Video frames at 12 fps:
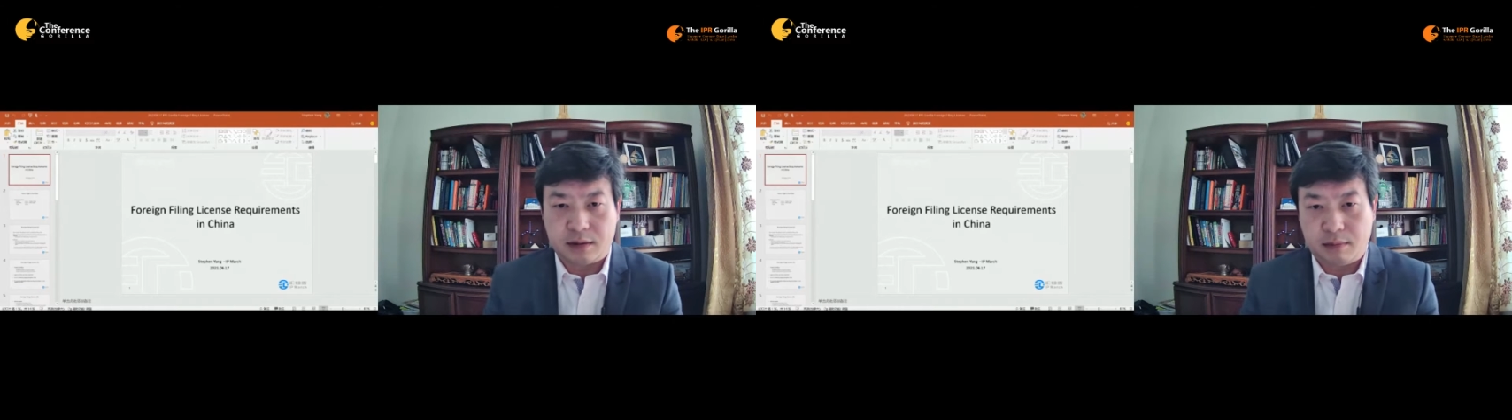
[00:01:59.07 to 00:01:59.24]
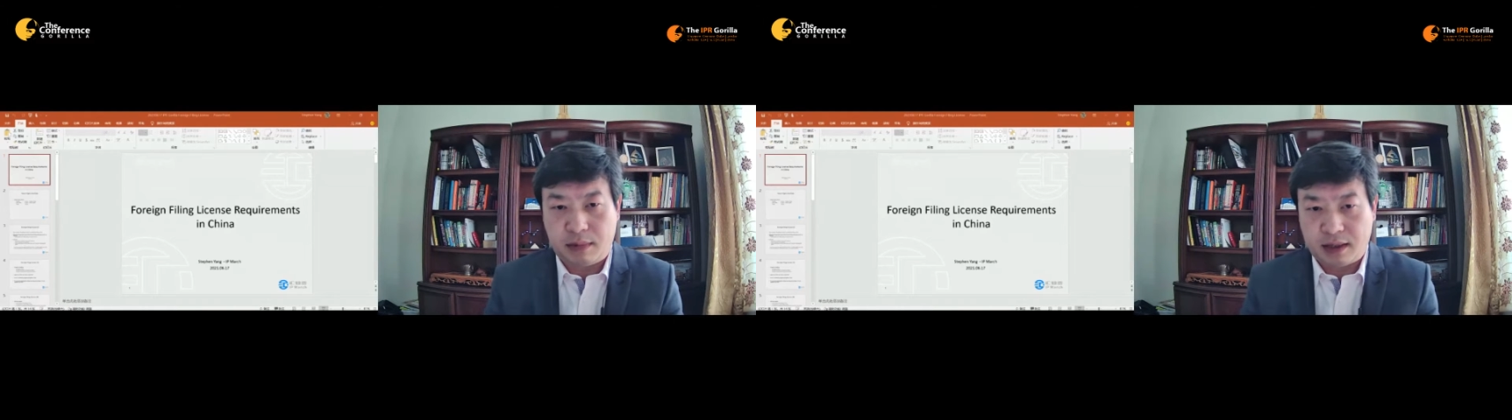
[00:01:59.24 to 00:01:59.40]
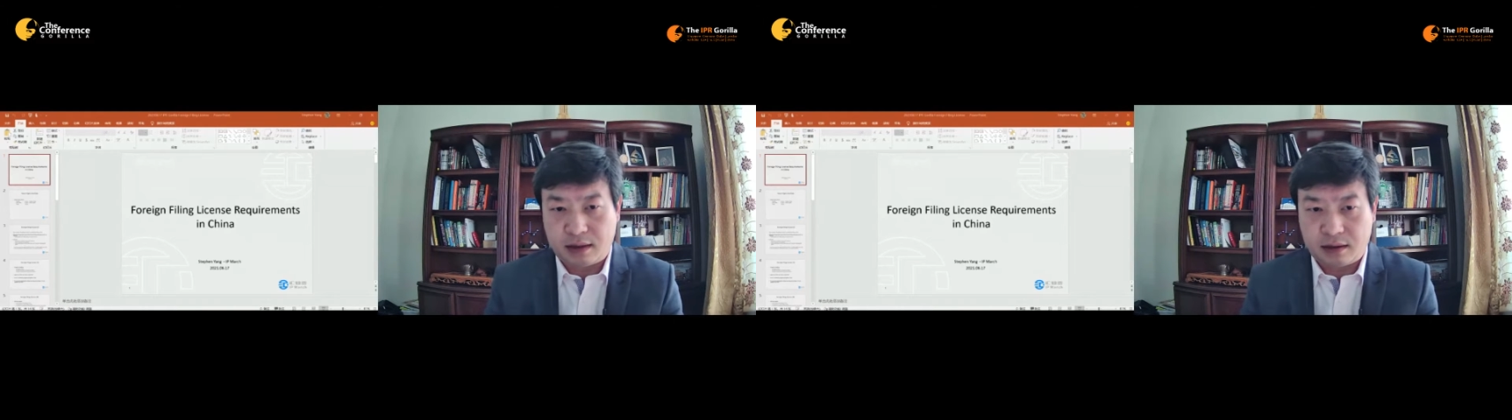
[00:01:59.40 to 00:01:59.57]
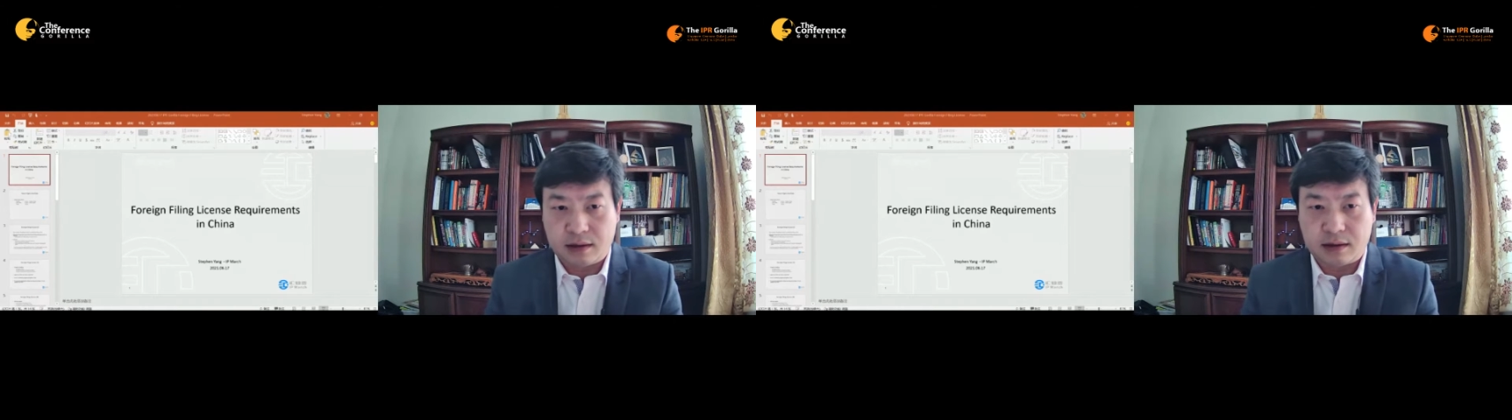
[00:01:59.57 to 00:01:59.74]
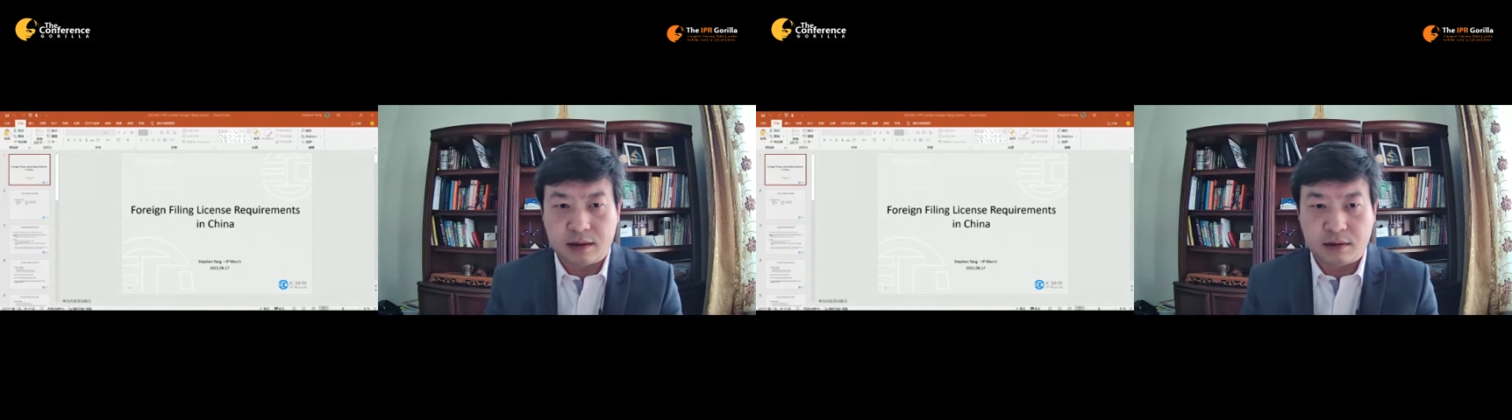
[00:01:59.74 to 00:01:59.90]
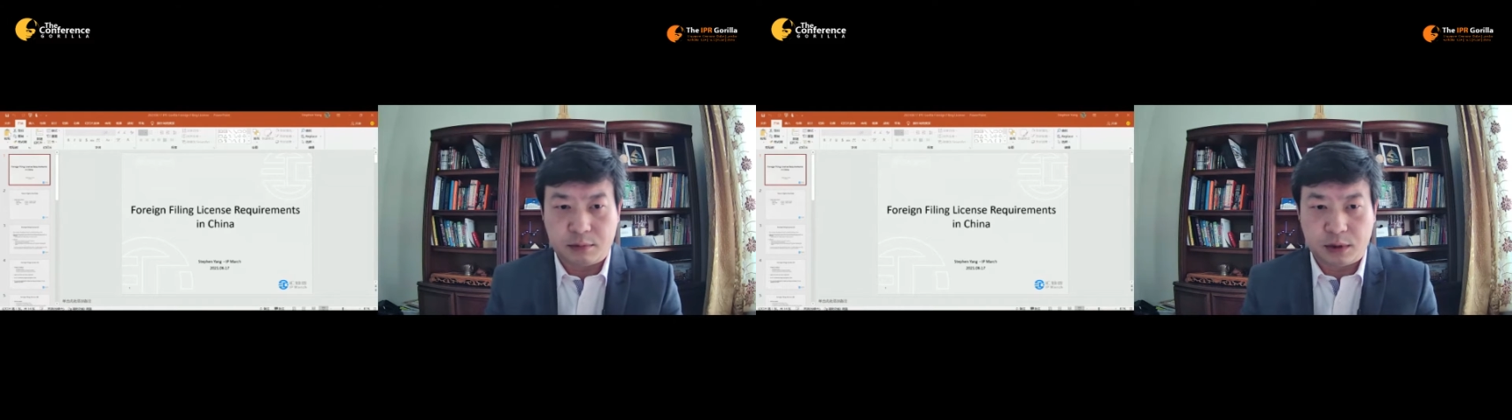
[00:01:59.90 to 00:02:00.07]
a method
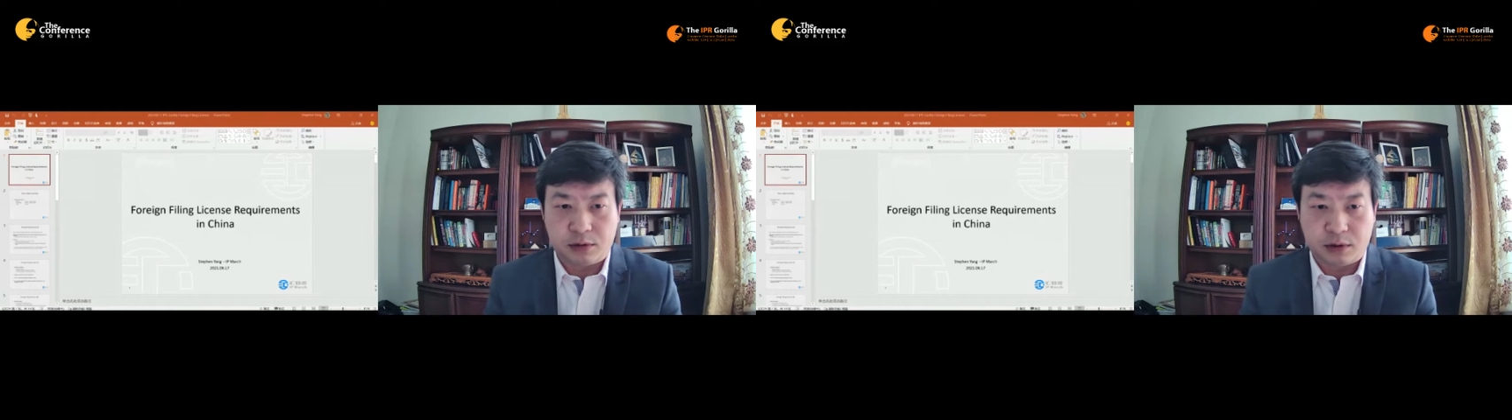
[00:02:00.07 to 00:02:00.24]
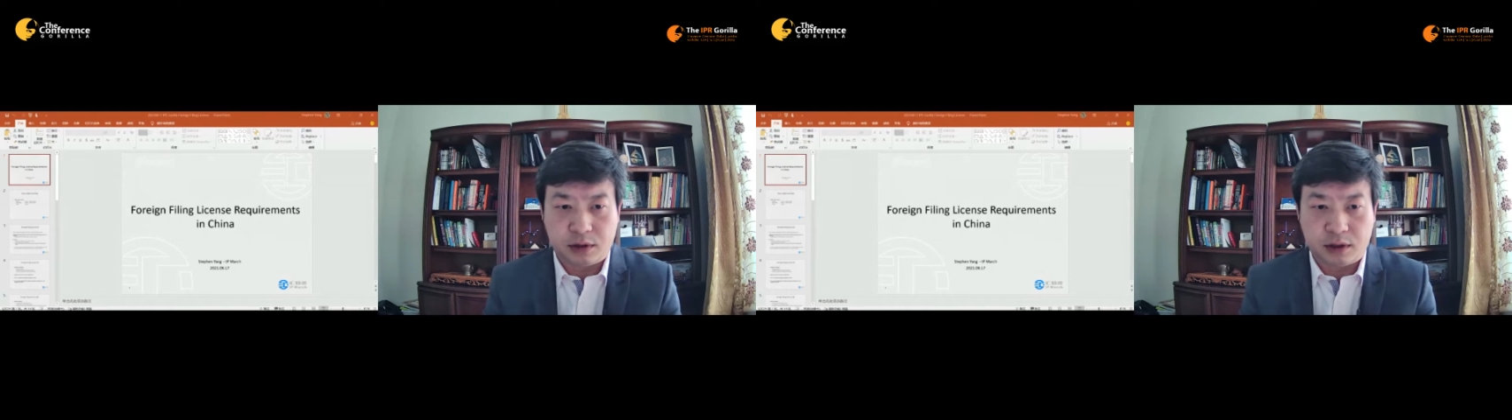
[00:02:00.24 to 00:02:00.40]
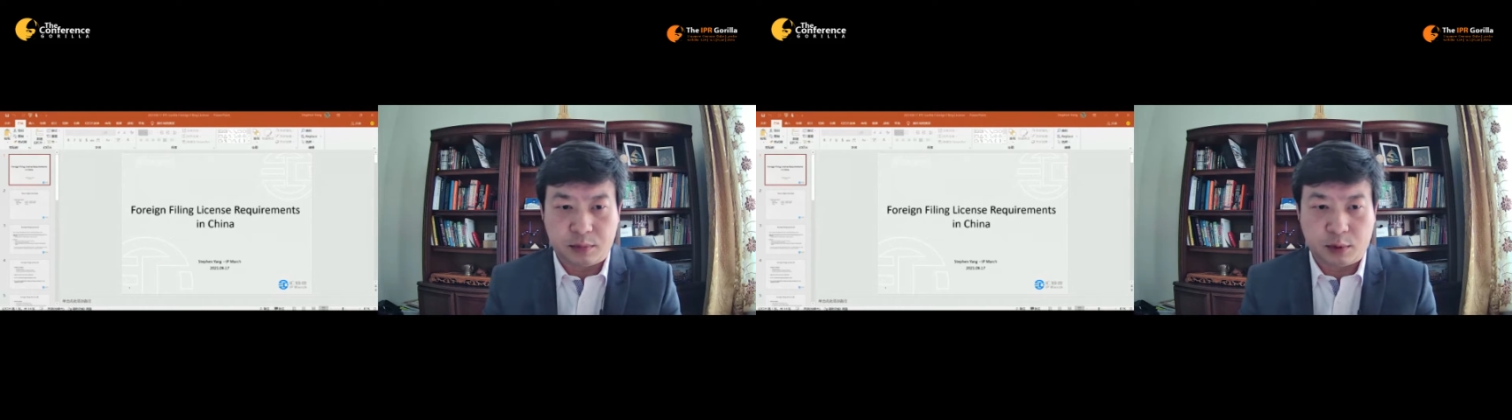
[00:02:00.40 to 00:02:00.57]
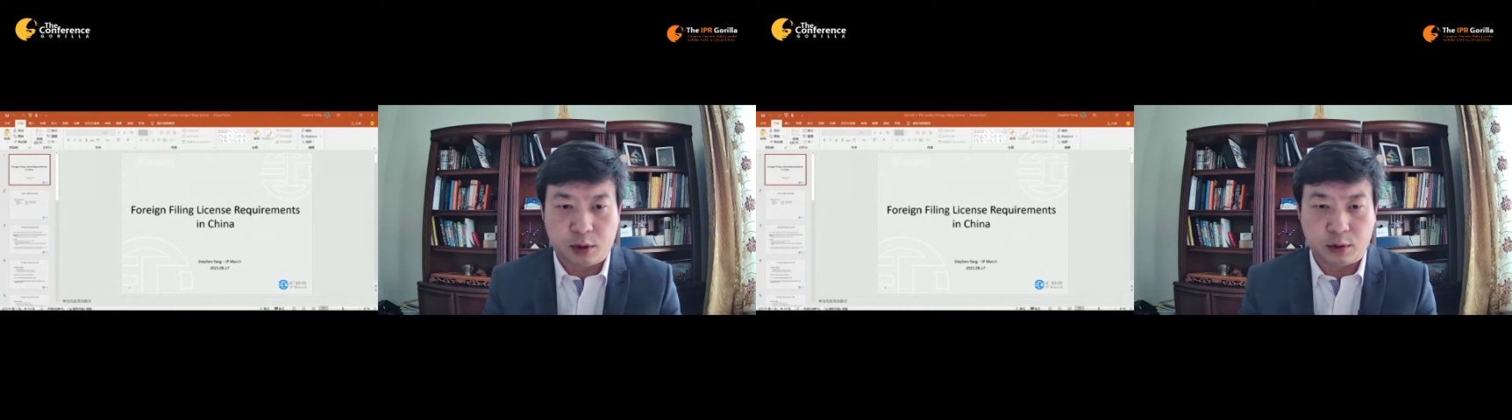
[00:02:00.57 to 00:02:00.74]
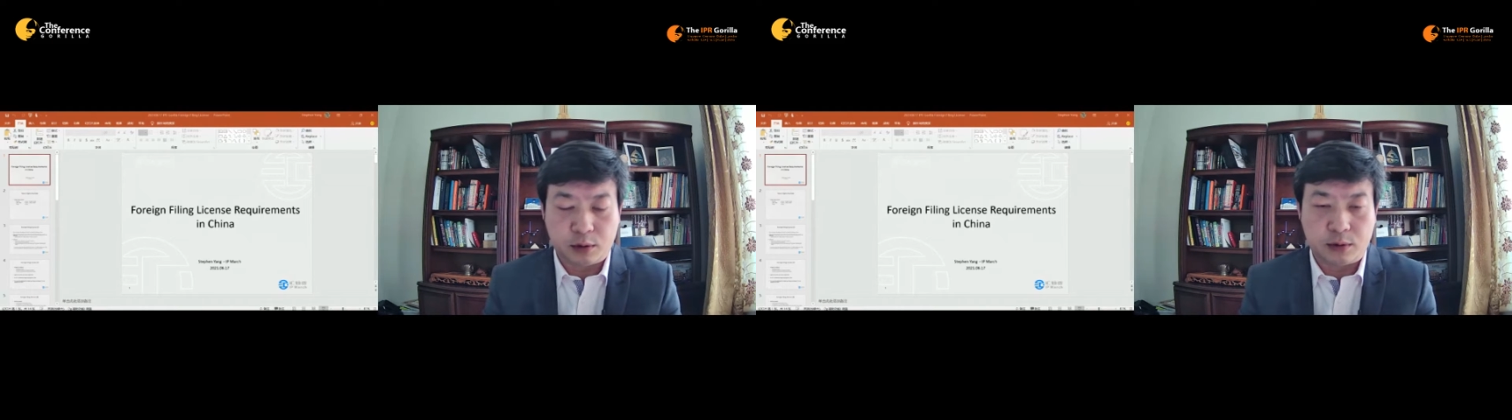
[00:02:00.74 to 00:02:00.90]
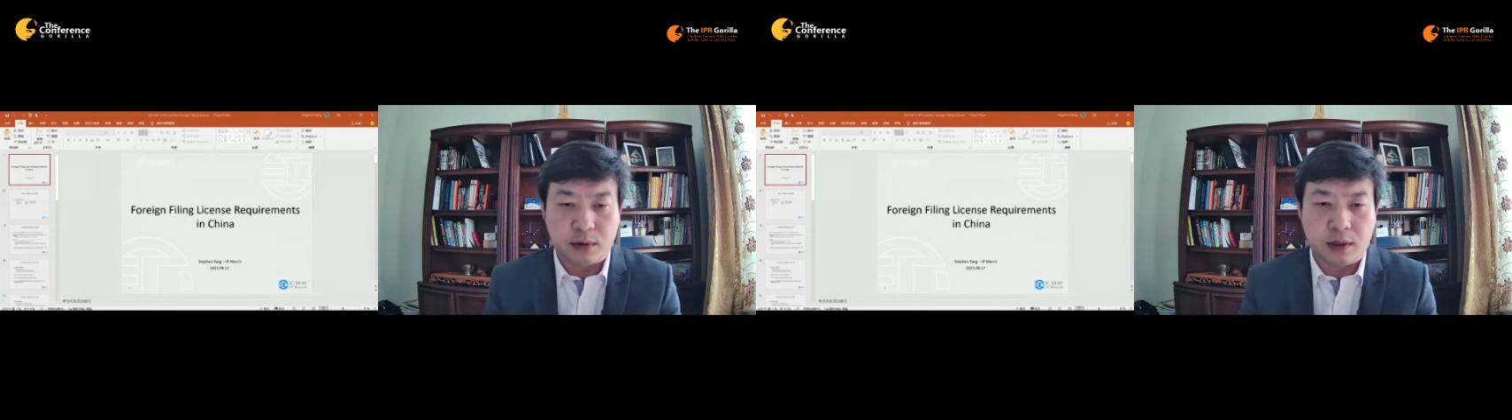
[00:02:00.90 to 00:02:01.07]
with utility
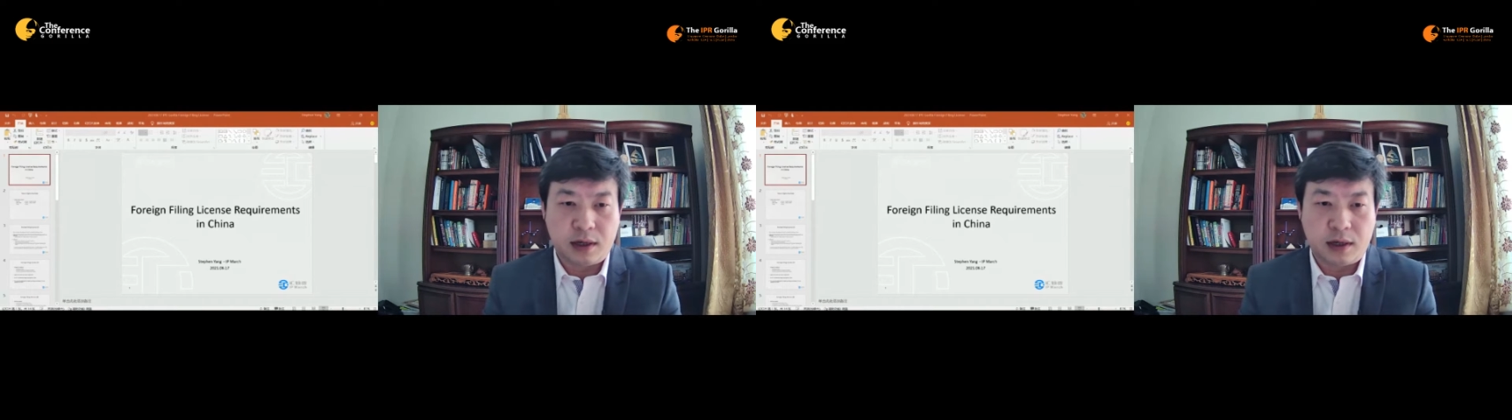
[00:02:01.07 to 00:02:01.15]
model.